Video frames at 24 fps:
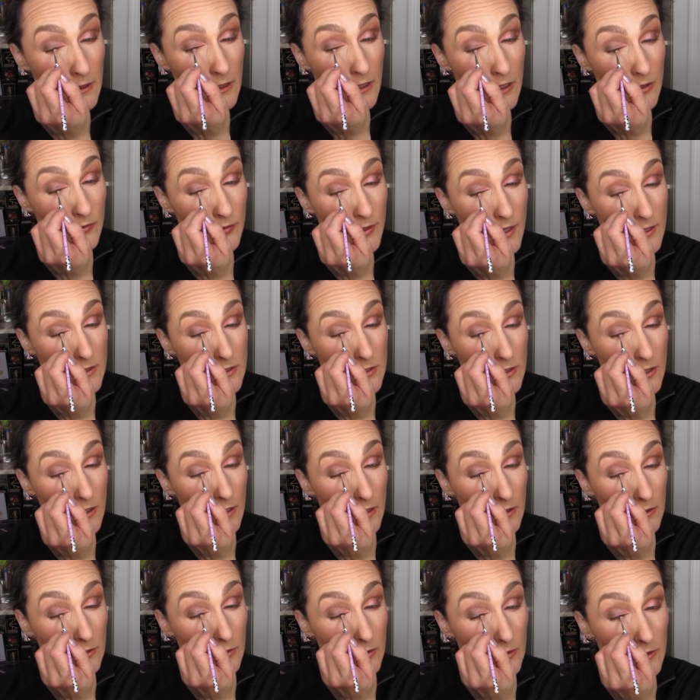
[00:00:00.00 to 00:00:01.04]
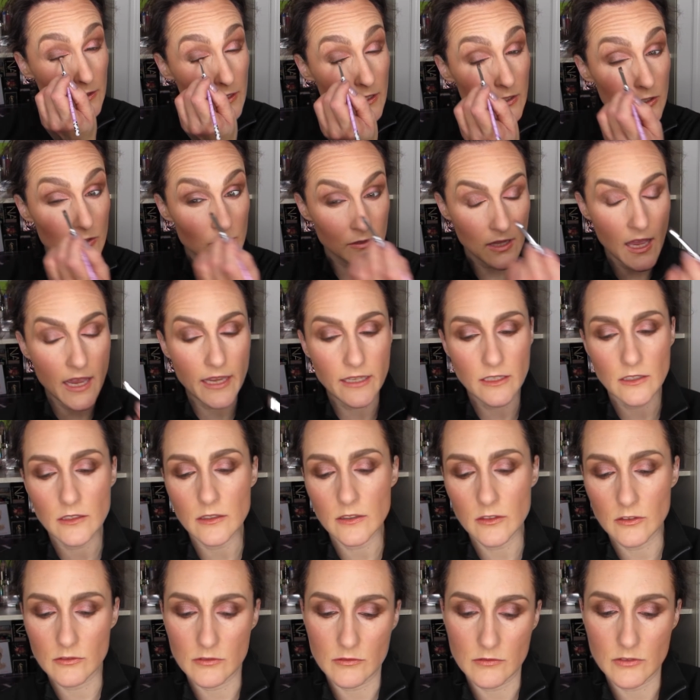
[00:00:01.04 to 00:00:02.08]
if that's a look that you like,
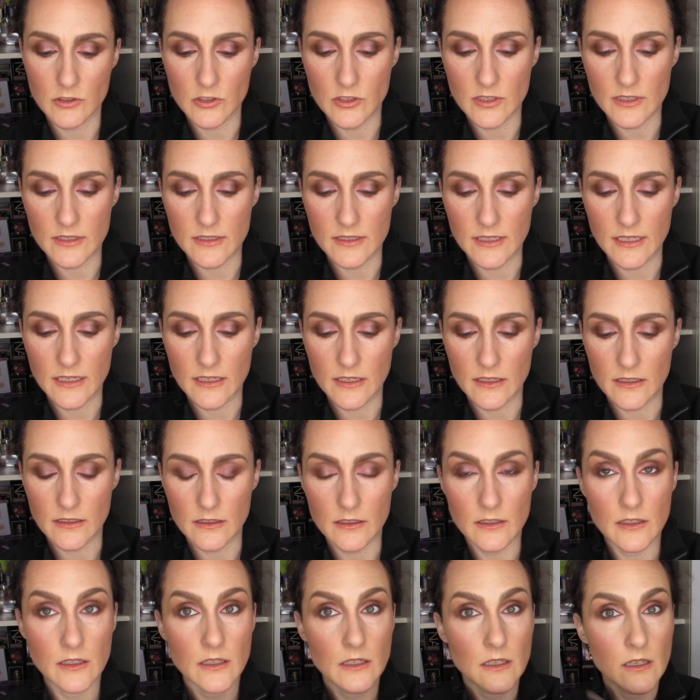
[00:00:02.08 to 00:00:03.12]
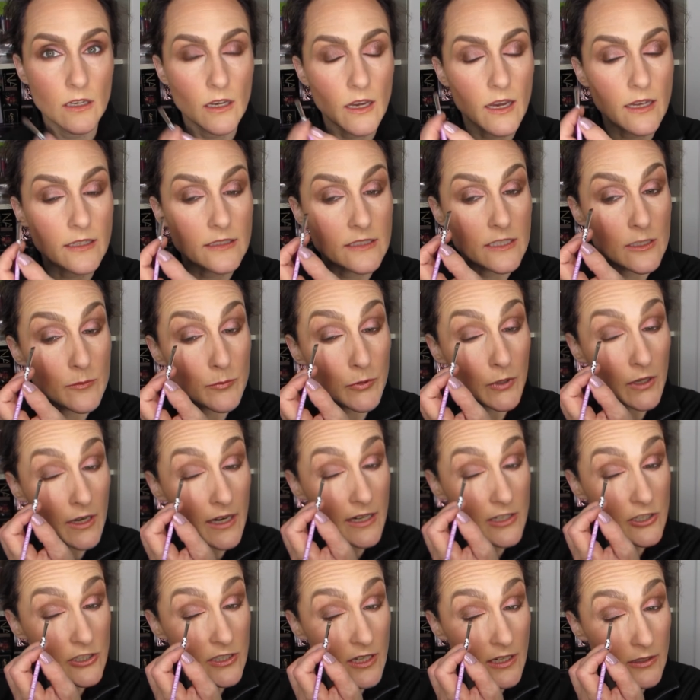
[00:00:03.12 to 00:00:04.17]
you just need a deeper
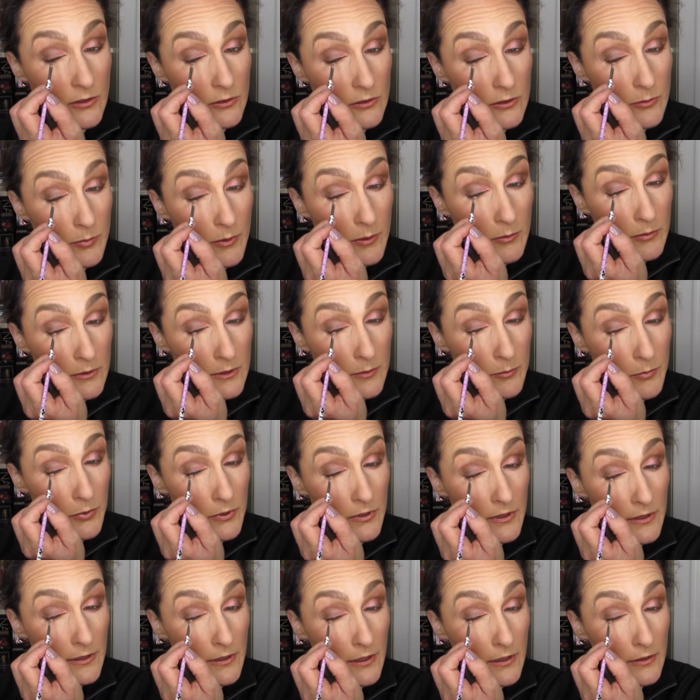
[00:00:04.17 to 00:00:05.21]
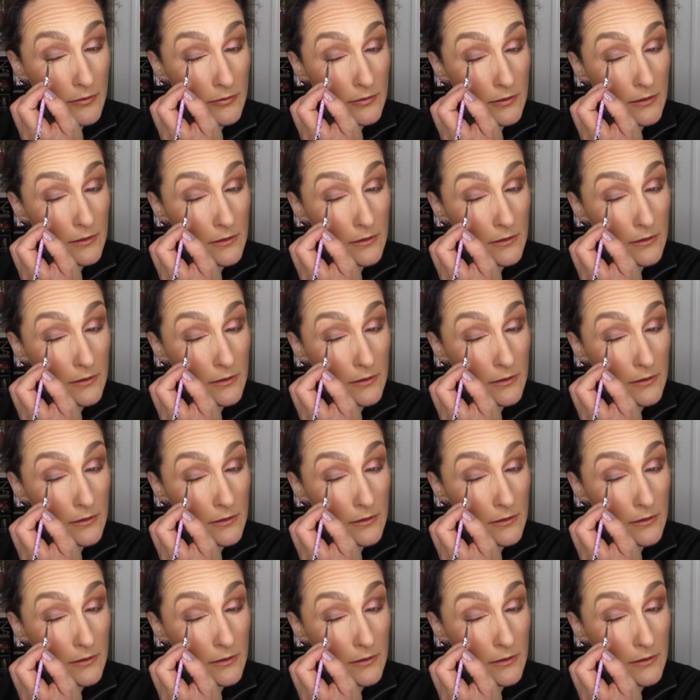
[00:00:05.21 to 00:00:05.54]
eyeshadow to be able to pull it off.